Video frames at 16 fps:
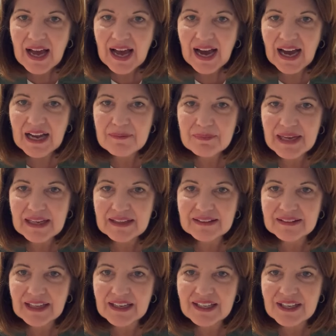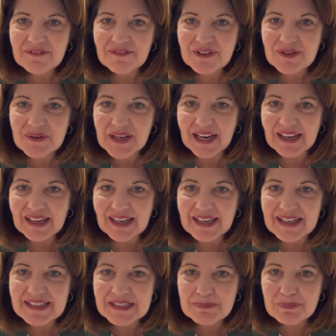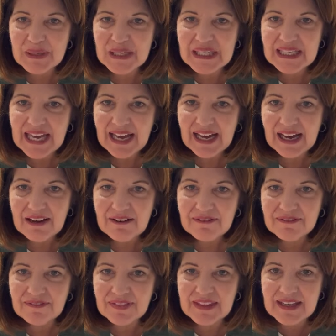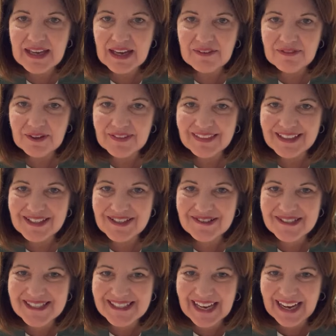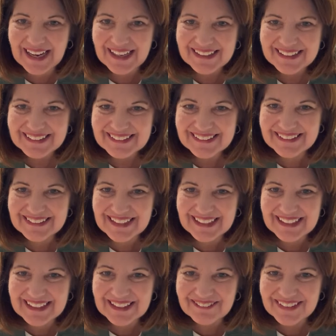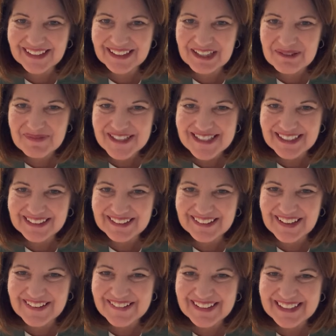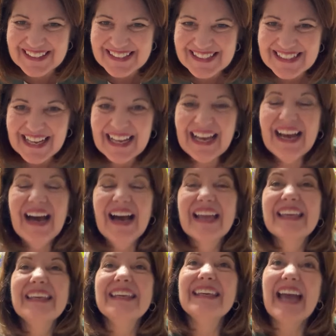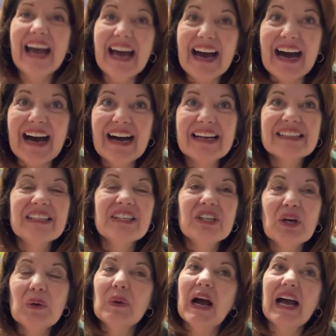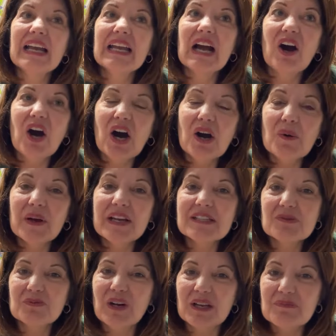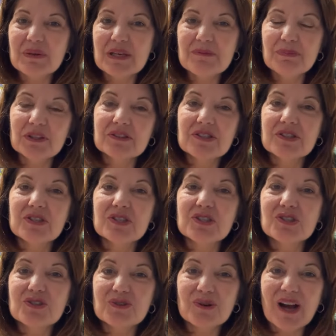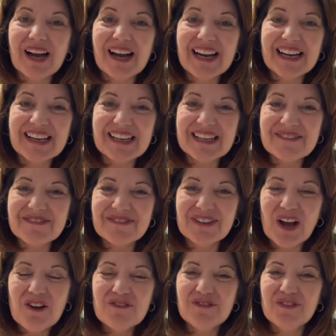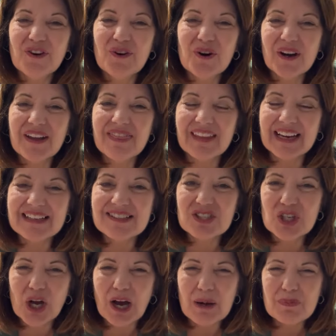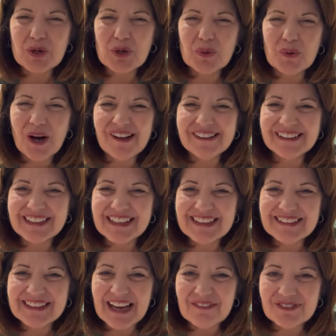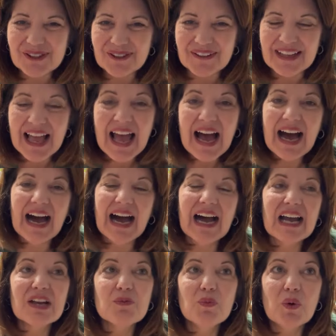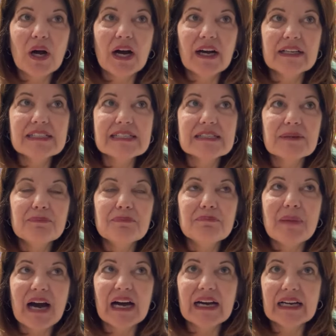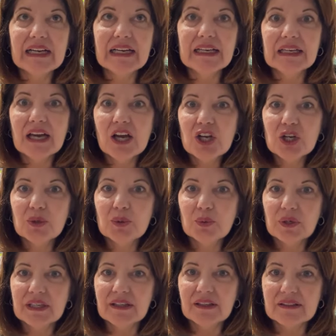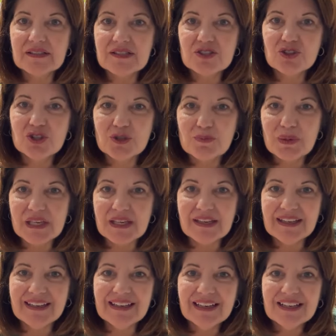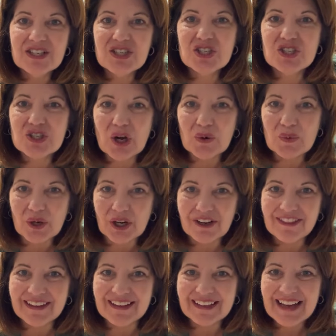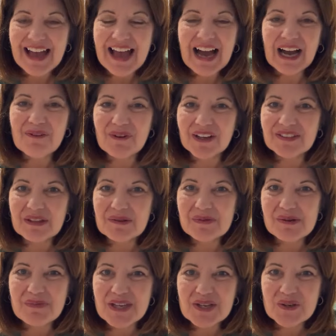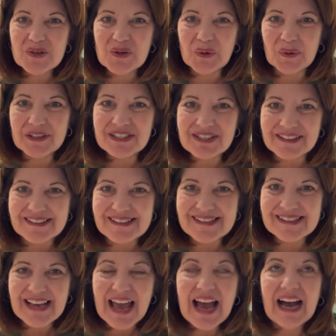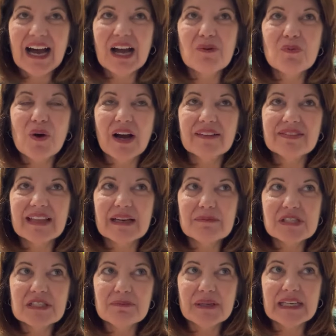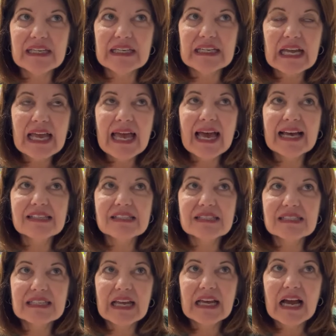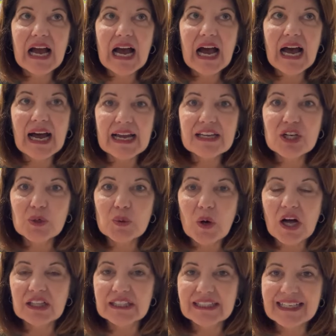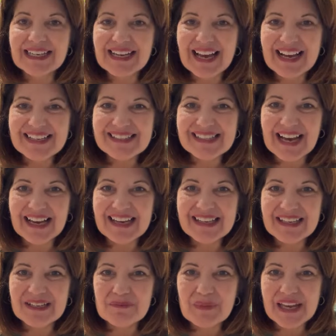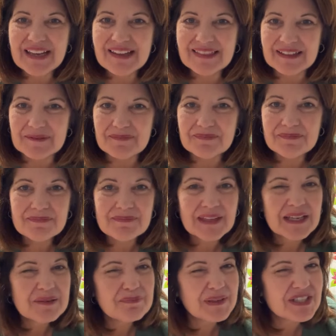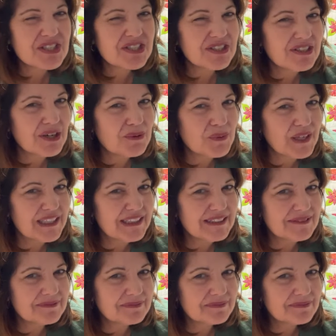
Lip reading: I meant like if you guys be half the effort, then you suck. You got to give 100% always. Yeah, you know, I always want people to strive for that top quality level. I want my quilts to be show worthy. I want them to be gorgeous. I want them to be as high quality as I can make them. But you know what?